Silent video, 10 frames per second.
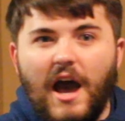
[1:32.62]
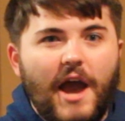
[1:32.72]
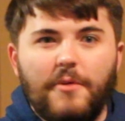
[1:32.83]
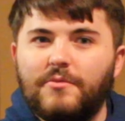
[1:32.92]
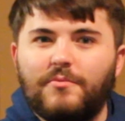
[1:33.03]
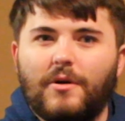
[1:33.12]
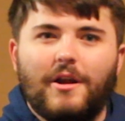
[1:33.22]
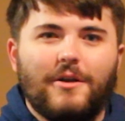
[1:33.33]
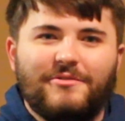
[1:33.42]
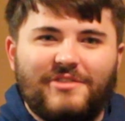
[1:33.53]
I would
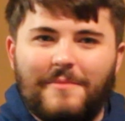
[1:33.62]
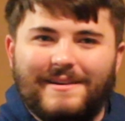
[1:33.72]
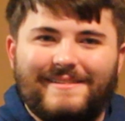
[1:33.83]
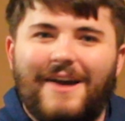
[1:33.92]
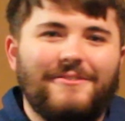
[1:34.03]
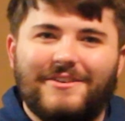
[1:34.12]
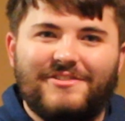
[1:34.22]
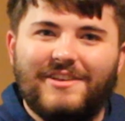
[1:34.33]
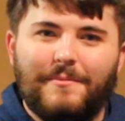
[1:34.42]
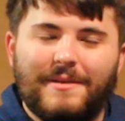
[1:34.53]
100% be down to
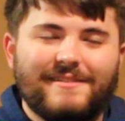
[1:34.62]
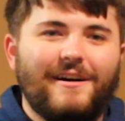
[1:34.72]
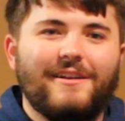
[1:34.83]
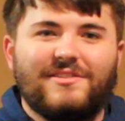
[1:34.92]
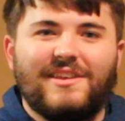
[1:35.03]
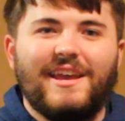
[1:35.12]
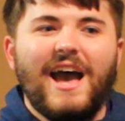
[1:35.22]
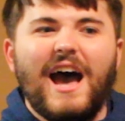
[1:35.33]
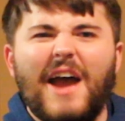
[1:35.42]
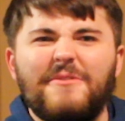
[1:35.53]
see it, because honestly,
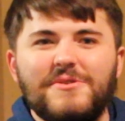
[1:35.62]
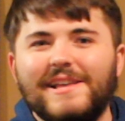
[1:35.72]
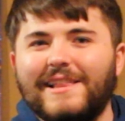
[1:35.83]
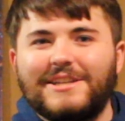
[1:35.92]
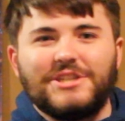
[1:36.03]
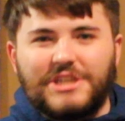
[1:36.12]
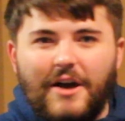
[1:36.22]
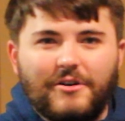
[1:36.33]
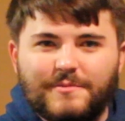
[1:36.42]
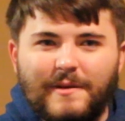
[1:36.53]
I really like to
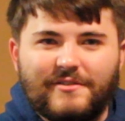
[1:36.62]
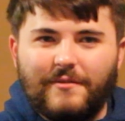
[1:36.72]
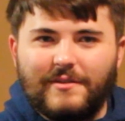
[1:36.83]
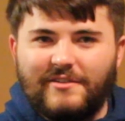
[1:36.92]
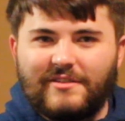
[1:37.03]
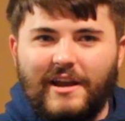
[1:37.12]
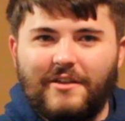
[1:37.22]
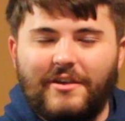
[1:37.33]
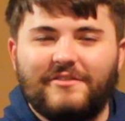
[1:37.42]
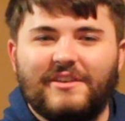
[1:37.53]
challenge myself with these kind
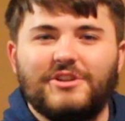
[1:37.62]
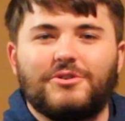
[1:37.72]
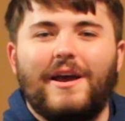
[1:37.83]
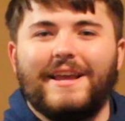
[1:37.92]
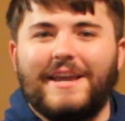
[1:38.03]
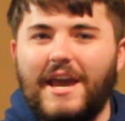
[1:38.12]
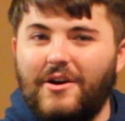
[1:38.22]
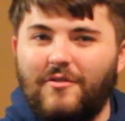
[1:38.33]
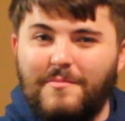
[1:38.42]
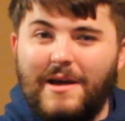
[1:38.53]
of things and try to get
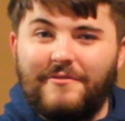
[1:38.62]
over my